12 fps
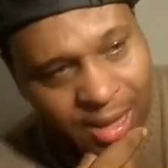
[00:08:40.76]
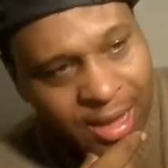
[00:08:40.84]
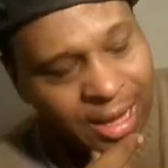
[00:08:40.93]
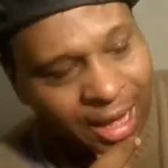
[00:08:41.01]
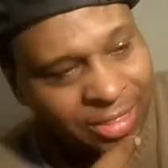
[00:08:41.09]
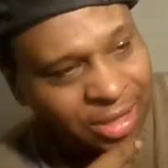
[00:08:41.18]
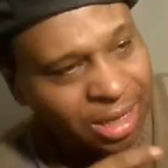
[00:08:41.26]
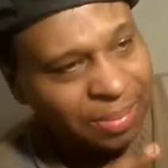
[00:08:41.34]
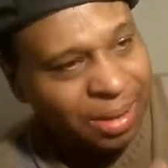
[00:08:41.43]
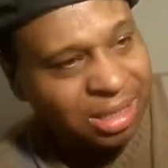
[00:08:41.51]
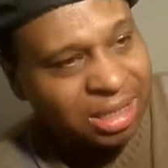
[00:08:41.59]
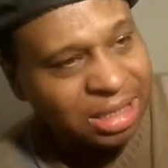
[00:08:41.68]
I think
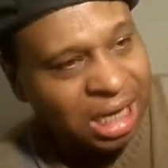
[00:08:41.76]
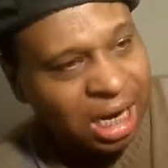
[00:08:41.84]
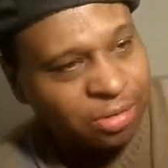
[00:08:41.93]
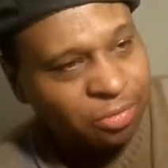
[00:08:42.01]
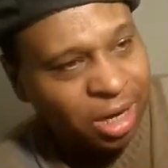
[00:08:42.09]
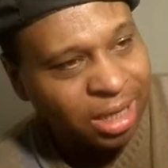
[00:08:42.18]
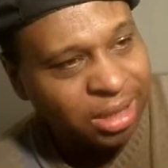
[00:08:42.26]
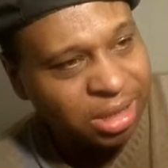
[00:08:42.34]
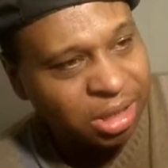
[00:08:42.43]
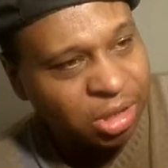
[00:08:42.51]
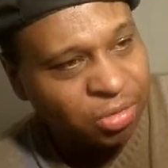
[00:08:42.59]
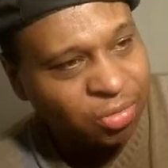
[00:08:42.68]
about the John White
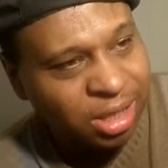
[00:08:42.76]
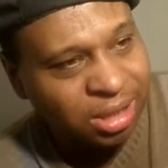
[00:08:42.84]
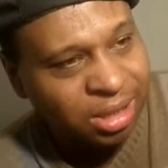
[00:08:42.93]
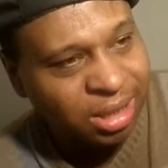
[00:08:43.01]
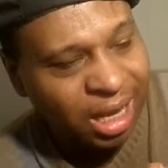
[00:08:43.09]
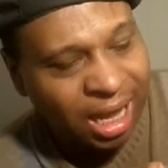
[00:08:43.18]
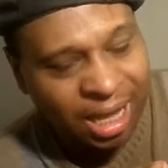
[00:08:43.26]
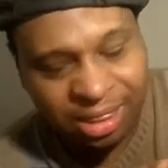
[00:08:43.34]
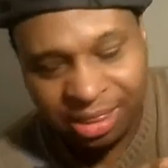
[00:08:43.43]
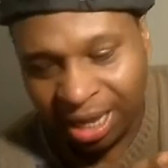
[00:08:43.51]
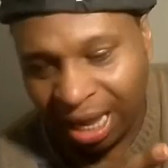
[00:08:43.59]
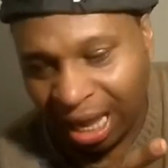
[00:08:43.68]
situation
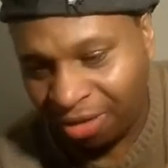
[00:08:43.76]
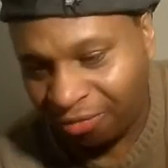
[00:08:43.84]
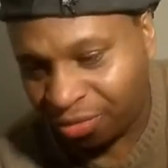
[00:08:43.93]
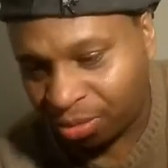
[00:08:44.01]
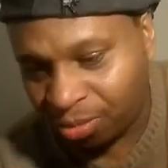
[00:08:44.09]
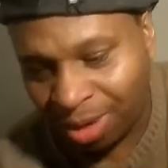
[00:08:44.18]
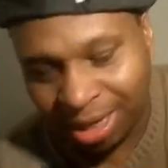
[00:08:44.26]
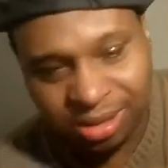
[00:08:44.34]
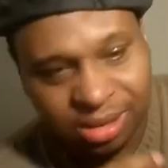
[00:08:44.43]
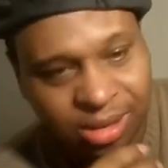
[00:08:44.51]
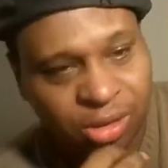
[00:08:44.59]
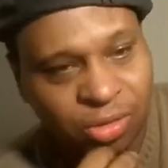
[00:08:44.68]
and the Alfred Wright
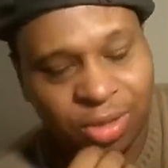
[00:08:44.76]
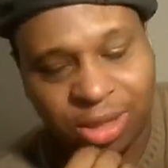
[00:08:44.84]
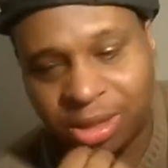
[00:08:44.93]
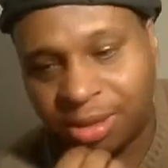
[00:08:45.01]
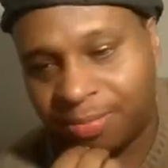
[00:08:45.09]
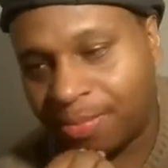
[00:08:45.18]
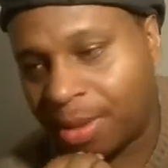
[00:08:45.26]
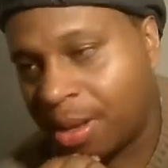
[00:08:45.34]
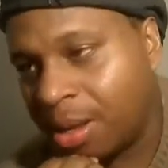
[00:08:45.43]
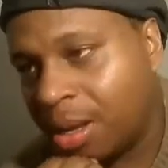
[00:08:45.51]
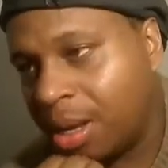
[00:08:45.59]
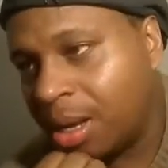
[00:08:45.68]
situation.
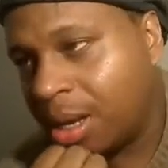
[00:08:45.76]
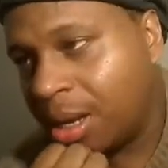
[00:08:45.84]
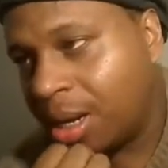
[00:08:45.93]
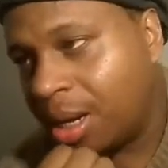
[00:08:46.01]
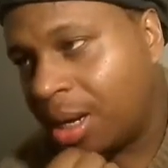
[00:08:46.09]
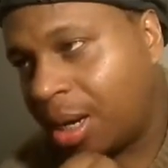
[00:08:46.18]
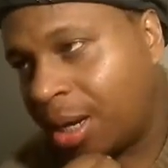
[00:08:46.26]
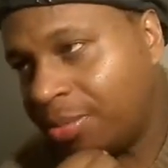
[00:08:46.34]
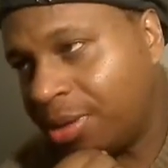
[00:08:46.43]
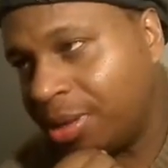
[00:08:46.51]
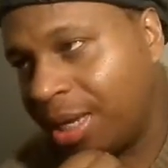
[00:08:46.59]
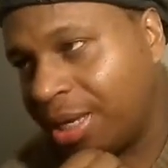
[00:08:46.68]

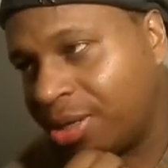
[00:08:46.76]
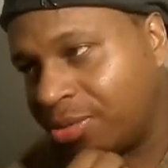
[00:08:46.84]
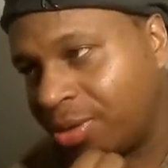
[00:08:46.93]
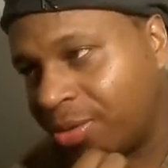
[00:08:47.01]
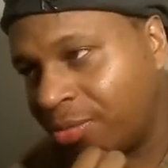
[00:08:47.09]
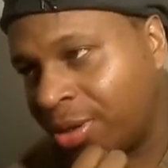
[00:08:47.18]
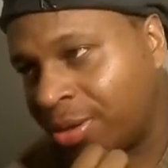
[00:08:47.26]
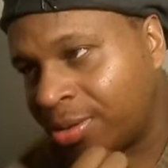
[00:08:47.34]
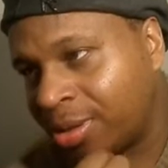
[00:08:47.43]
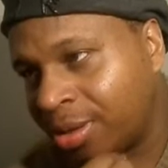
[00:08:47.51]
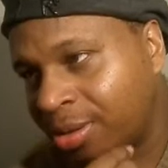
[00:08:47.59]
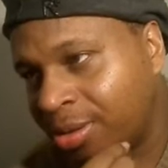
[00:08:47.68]
You think is
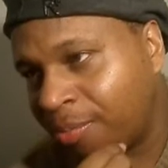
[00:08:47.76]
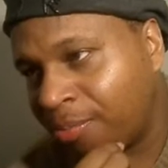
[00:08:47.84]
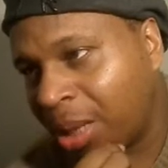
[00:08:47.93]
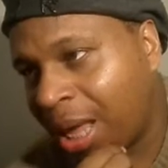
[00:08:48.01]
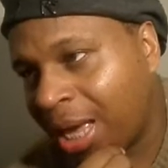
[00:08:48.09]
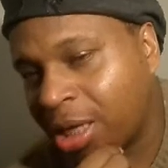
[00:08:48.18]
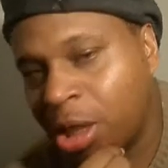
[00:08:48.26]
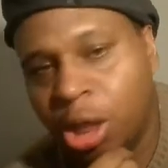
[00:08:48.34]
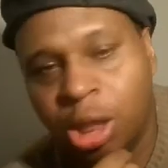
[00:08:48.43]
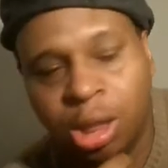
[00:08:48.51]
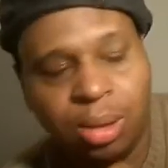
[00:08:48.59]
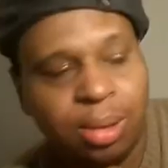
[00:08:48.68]
what the black
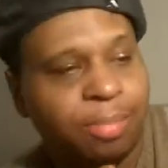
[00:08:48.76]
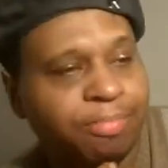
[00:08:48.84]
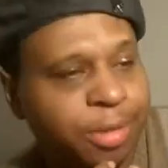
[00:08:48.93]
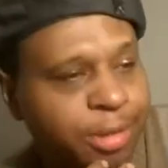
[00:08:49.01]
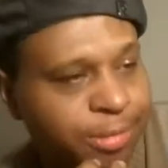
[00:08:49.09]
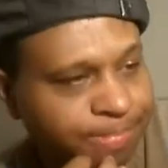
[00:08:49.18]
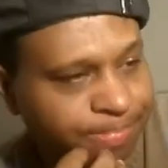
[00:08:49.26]
hoodlums.